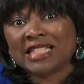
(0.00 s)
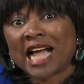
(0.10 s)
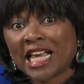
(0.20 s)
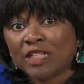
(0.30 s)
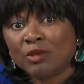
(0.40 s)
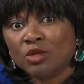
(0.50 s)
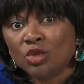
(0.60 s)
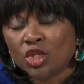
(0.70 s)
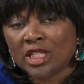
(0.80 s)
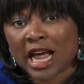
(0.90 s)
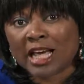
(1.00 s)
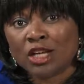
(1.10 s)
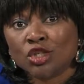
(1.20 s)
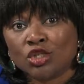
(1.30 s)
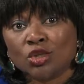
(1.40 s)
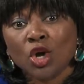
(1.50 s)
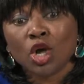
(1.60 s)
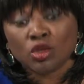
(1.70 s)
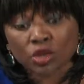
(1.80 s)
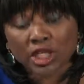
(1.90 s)
that he's been using against you
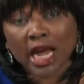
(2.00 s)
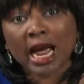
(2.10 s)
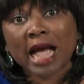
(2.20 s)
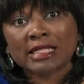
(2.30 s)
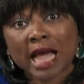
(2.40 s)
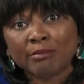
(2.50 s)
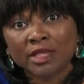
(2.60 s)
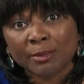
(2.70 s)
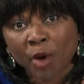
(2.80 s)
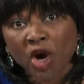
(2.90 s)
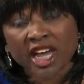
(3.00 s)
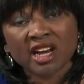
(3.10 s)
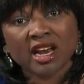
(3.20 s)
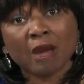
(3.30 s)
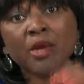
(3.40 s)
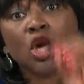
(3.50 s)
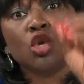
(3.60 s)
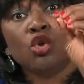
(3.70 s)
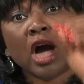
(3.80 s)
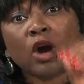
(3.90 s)
today as i am debunking them
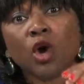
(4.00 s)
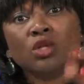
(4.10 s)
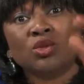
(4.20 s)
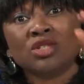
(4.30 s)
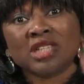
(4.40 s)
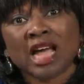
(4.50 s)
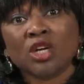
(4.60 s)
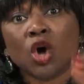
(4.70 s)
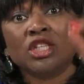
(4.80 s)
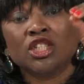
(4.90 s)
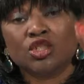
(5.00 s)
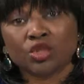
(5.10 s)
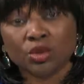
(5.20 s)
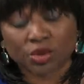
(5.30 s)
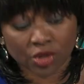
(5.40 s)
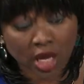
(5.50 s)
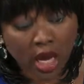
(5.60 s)
you are going to stand on the truth